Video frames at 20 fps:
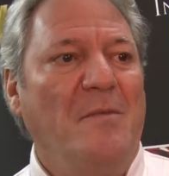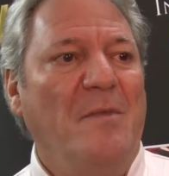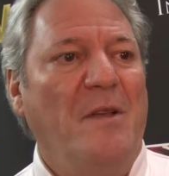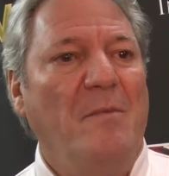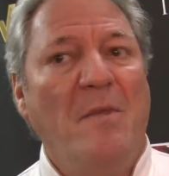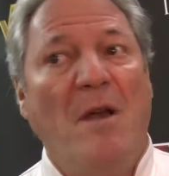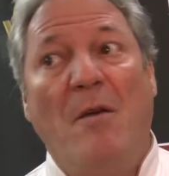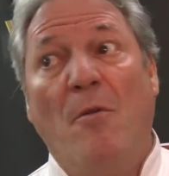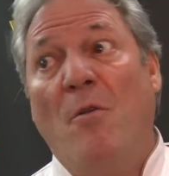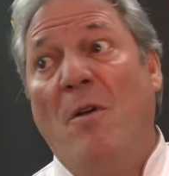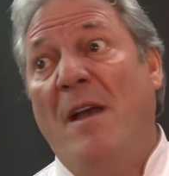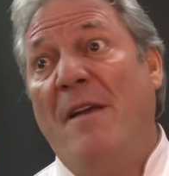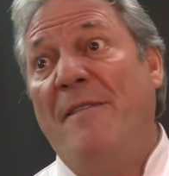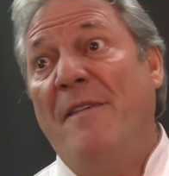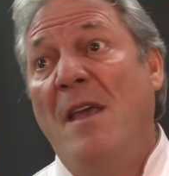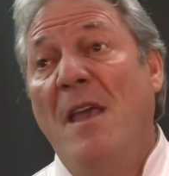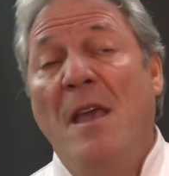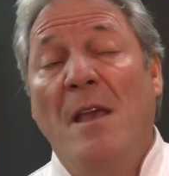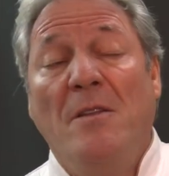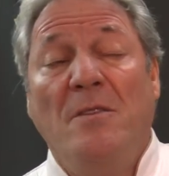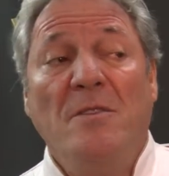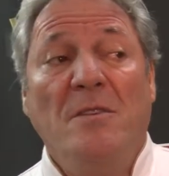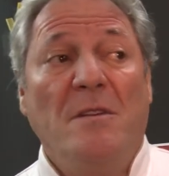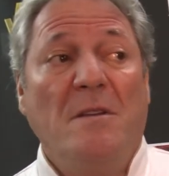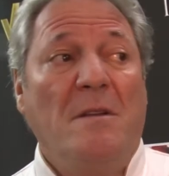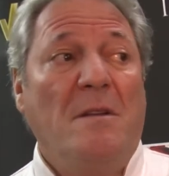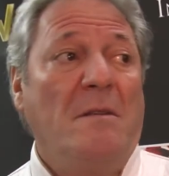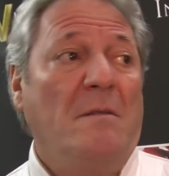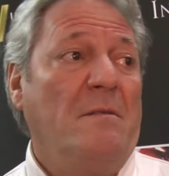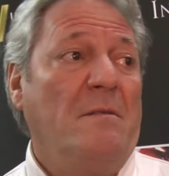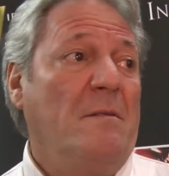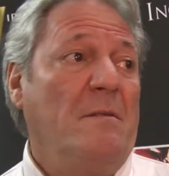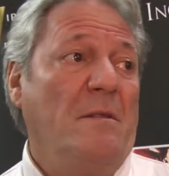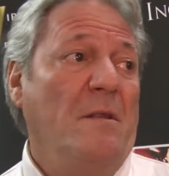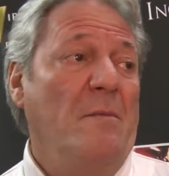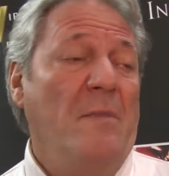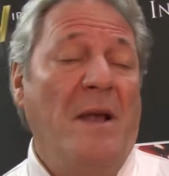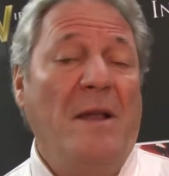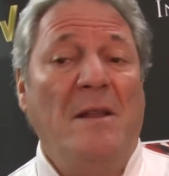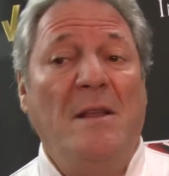I mean, my wife took
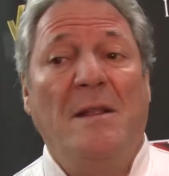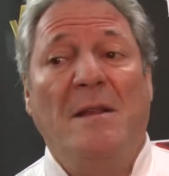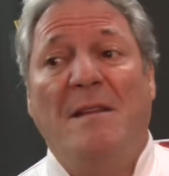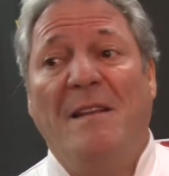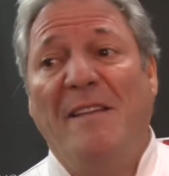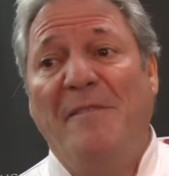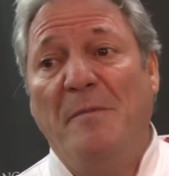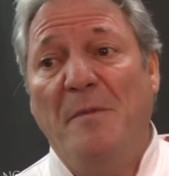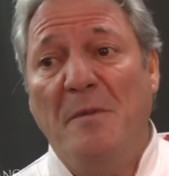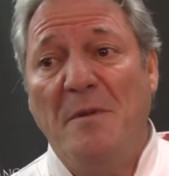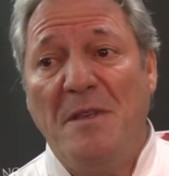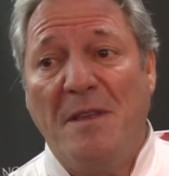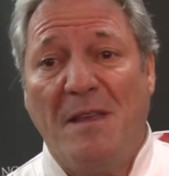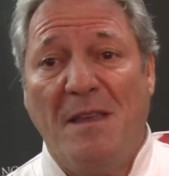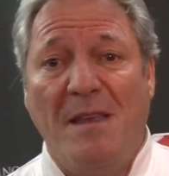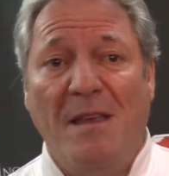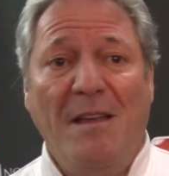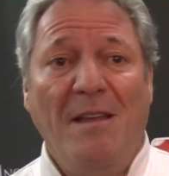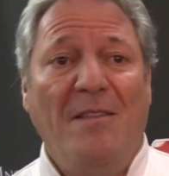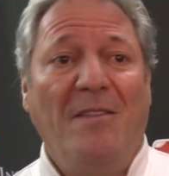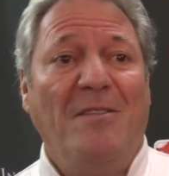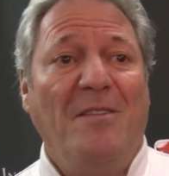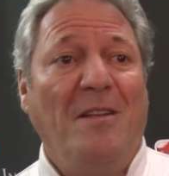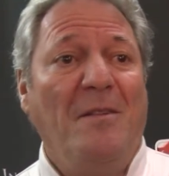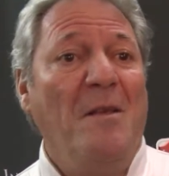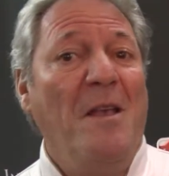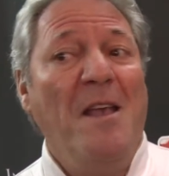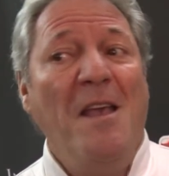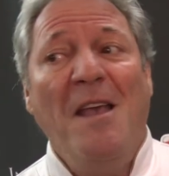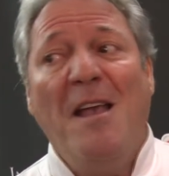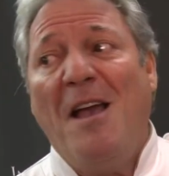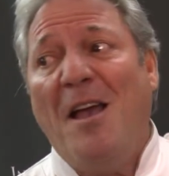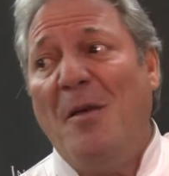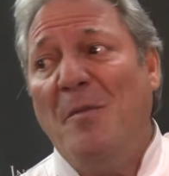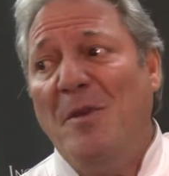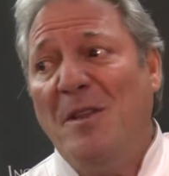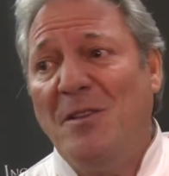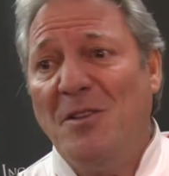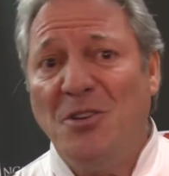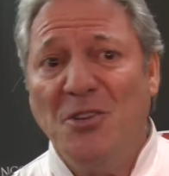the money and left me with the kids. And
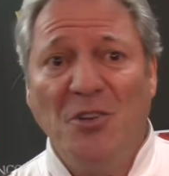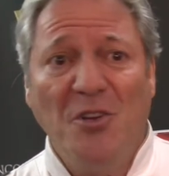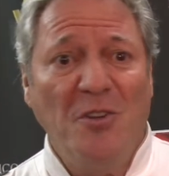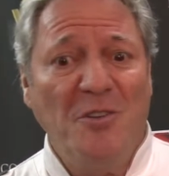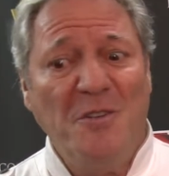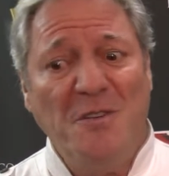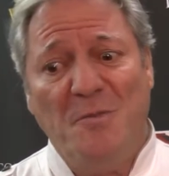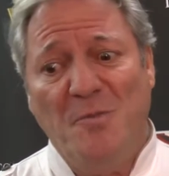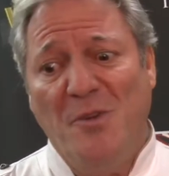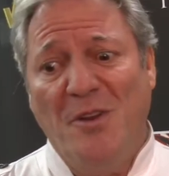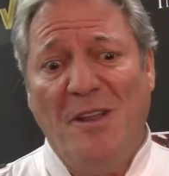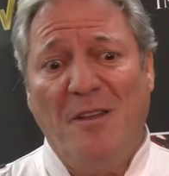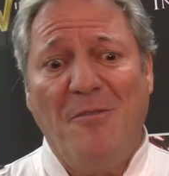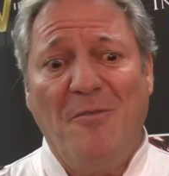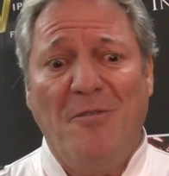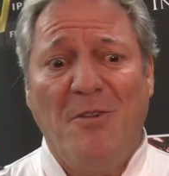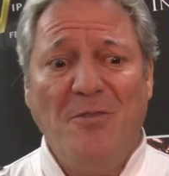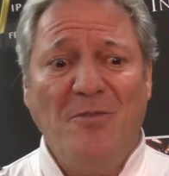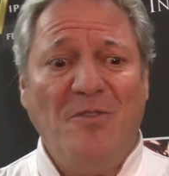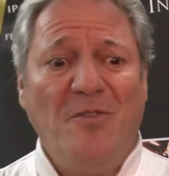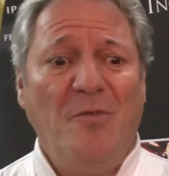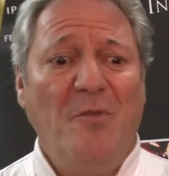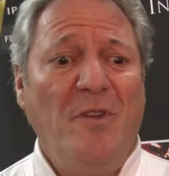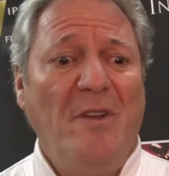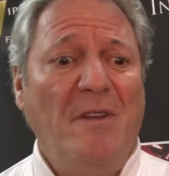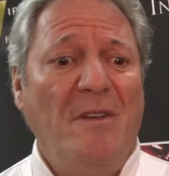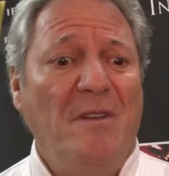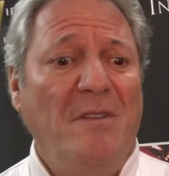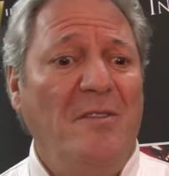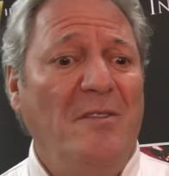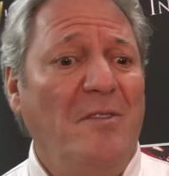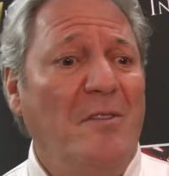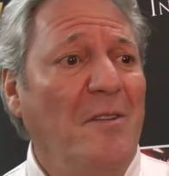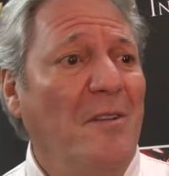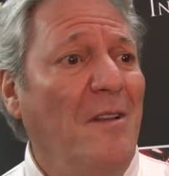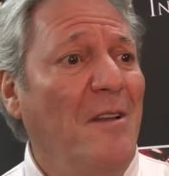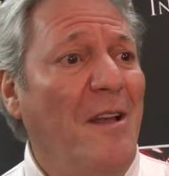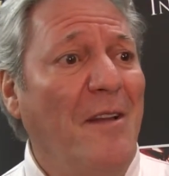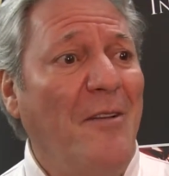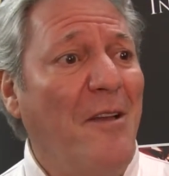I mean, the church is putting groceries
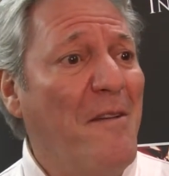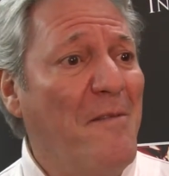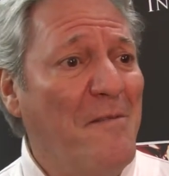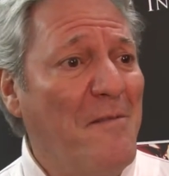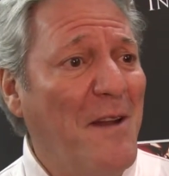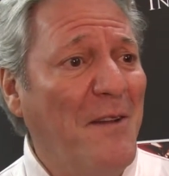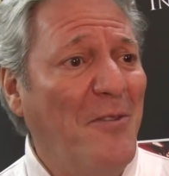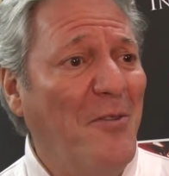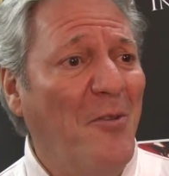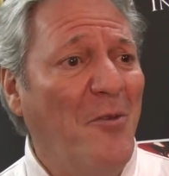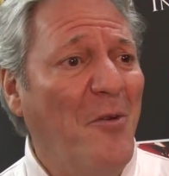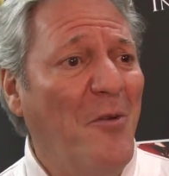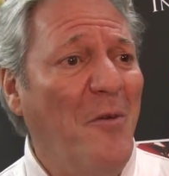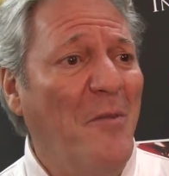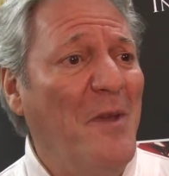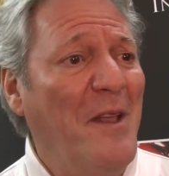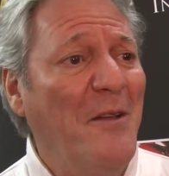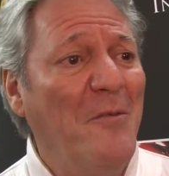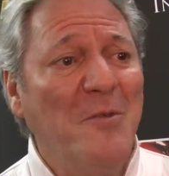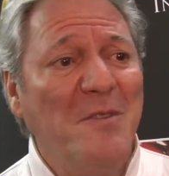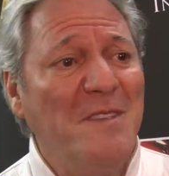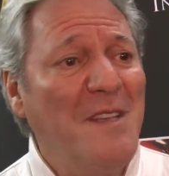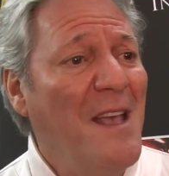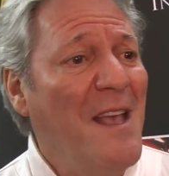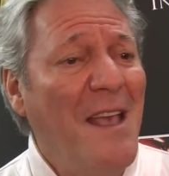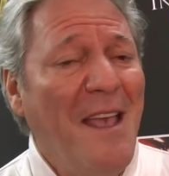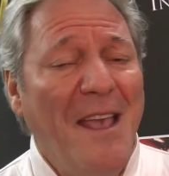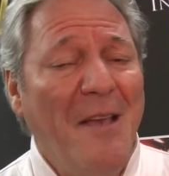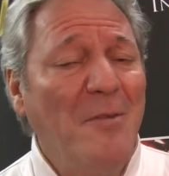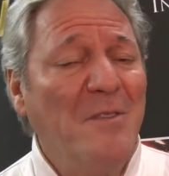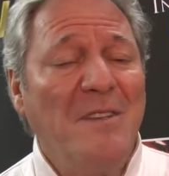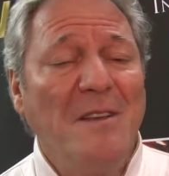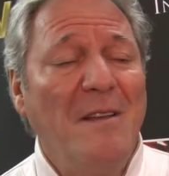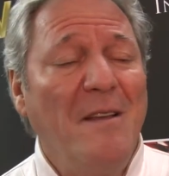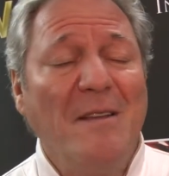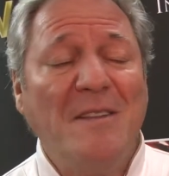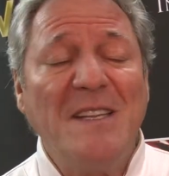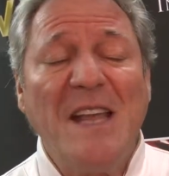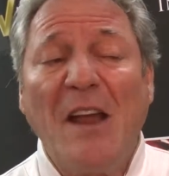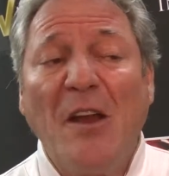on our front door. I mean, it was
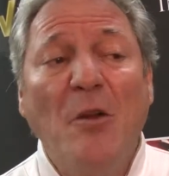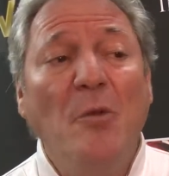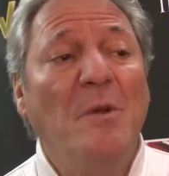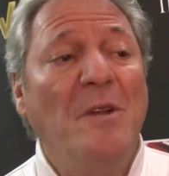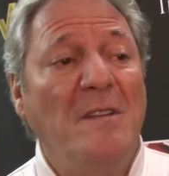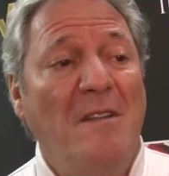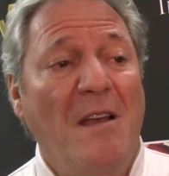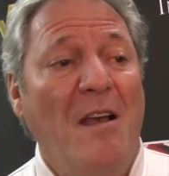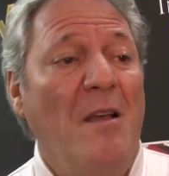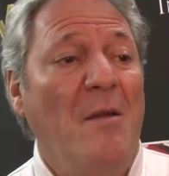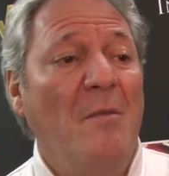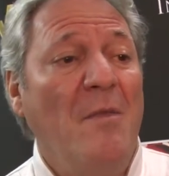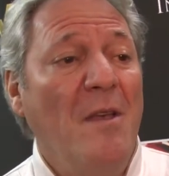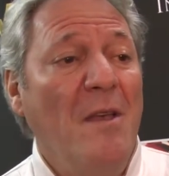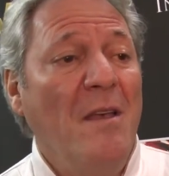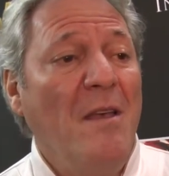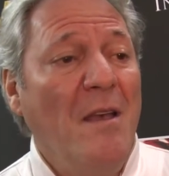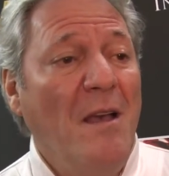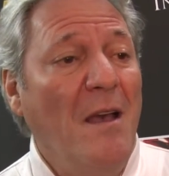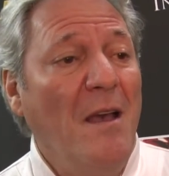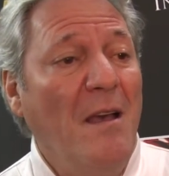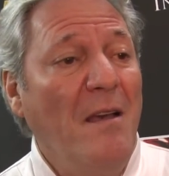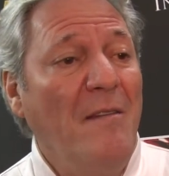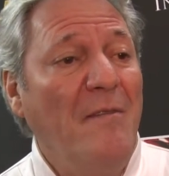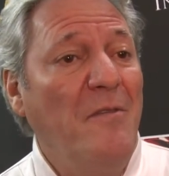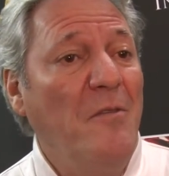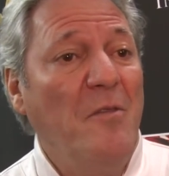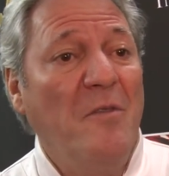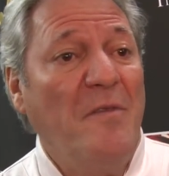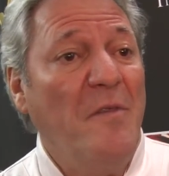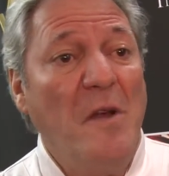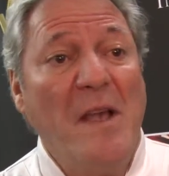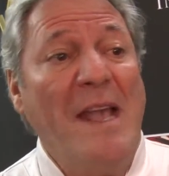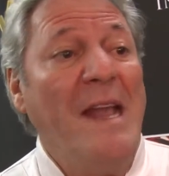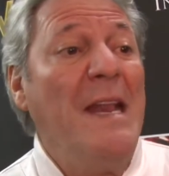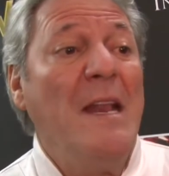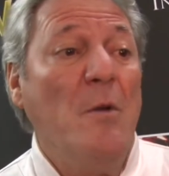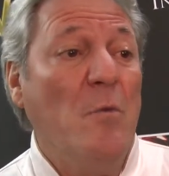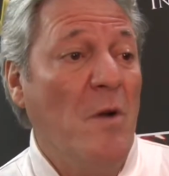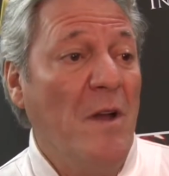a terrible time for
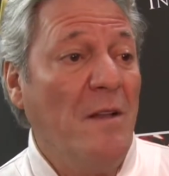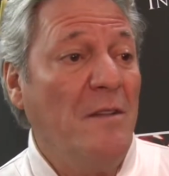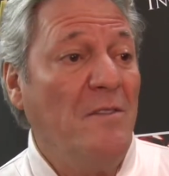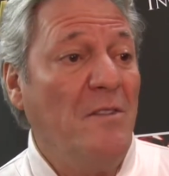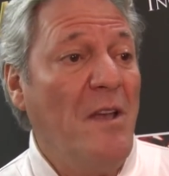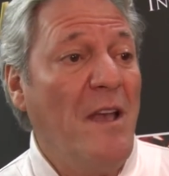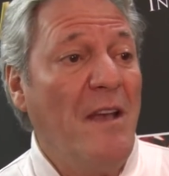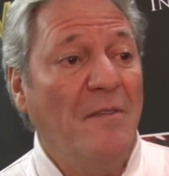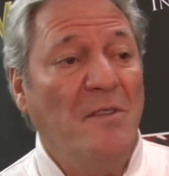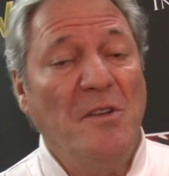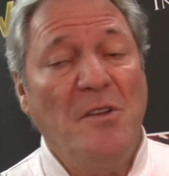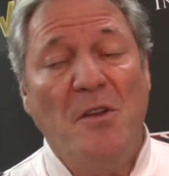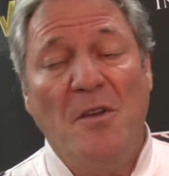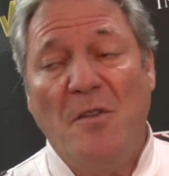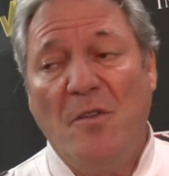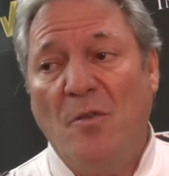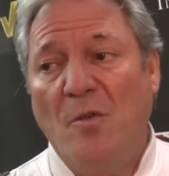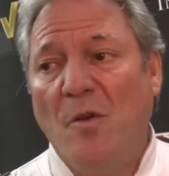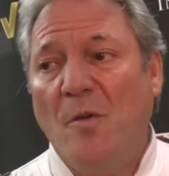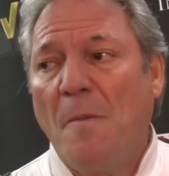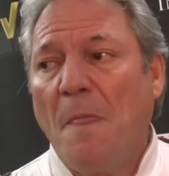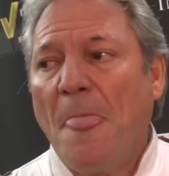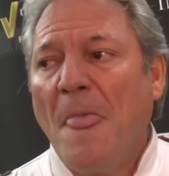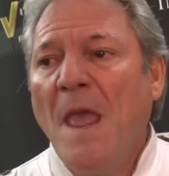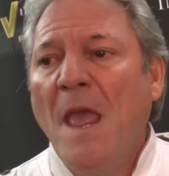anyone to have to go through.